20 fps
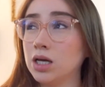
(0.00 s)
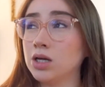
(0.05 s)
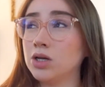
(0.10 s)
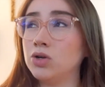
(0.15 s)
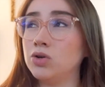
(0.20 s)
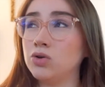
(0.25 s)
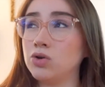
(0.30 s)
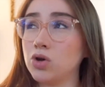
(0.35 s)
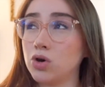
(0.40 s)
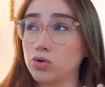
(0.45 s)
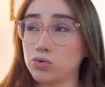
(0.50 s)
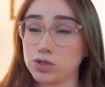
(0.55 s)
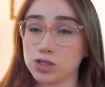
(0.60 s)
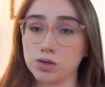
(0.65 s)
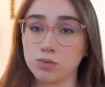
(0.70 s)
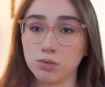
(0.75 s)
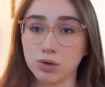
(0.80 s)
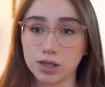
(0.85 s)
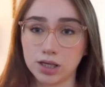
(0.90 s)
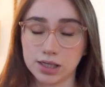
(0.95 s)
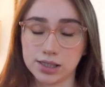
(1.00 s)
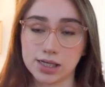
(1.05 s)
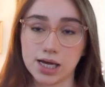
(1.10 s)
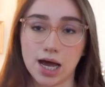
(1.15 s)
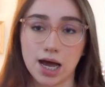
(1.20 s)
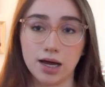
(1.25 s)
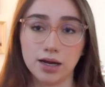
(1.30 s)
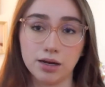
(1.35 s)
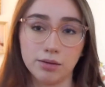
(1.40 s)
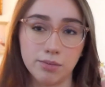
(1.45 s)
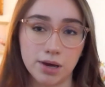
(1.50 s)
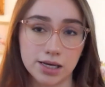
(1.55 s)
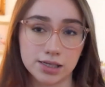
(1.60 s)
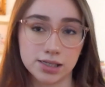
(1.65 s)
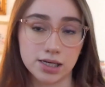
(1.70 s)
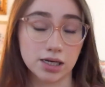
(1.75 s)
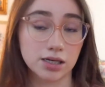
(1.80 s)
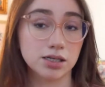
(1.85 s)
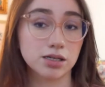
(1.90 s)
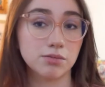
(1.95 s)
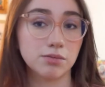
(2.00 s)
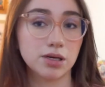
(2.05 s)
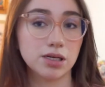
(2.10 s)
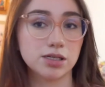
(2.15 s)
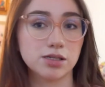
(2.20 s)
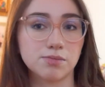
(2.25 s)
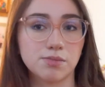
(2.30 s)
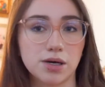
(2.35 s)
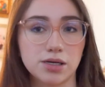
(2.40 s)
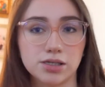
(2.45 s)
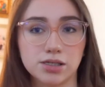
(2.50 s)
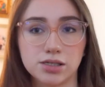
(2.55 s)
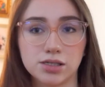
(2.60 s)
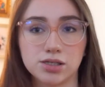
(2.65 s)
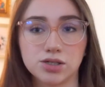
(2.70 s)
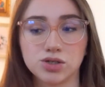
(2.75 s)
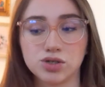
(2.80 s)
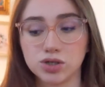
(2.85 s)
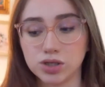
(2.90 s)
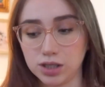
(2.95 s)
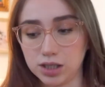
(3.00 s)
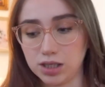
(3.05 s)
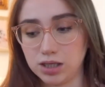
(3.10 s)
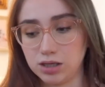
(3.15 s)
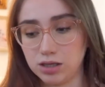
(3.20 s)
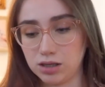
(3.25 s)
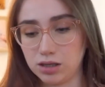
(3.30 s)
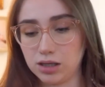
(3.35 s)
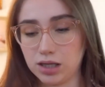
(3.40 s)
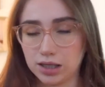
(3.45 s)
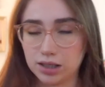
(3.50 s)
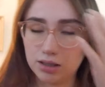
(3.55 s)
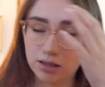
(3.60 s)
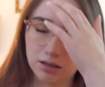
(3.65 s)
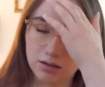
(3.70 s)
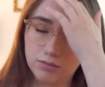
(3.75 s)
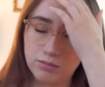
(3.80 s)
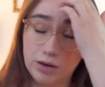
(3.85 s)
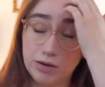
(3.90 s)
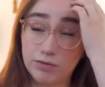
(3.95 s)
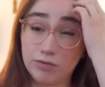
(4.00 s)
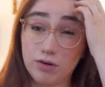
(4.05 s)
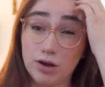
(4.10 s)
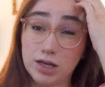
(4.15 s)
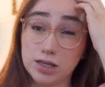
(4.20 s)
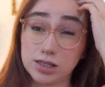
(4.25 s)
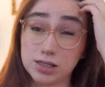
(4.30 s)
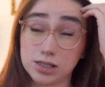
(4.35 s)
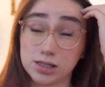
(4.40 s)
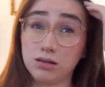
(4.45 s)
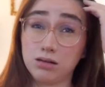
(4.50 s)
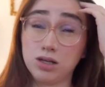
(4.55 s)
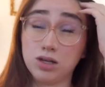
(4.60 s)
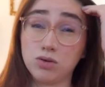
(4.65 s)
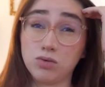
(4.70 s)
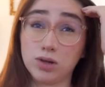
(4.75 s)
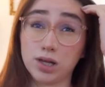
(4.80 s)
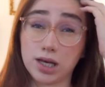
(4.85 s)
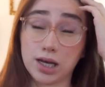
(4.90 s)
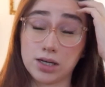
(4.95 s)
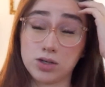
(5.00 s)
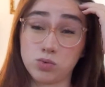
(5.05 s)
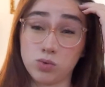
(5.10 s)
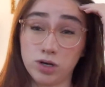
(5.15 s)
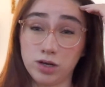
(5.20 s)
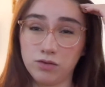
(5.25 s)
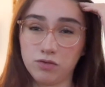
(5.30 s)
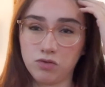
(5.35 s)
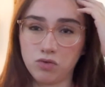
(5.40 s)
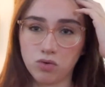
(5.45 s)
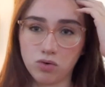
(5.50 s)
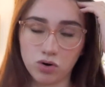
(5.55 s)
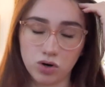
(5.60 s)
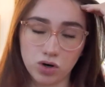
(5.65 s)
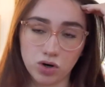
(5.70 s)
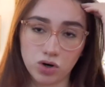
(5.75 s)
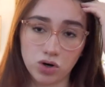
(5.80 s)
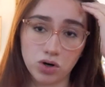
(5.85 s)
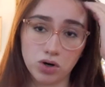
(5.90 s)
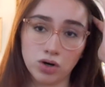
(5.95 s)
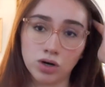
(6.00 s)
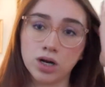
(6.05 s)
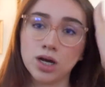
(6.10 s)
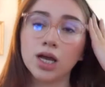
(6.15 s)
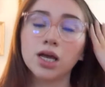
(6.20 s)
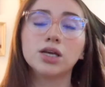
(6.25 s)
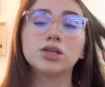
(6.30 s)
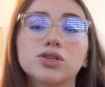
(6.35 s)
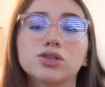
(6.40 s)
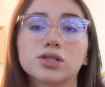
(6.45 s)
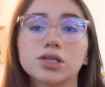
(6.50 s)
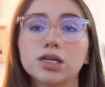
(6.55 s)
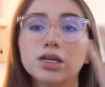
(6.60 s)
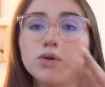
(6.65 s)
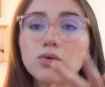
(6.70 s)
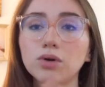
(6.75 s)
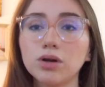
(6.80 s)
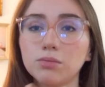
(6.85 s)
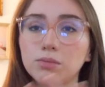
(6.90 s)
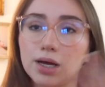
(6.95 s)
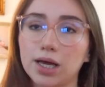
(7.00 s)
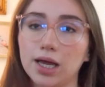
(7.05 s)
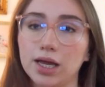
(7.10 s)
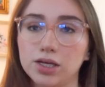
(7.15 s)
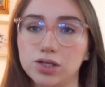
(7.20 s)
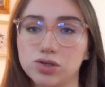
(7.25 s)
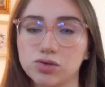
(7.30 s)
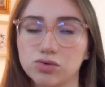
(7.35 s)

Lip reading: know someone that's had a mastectomy, especially like none of my friends, you know, like at 24 or just anywhere in my age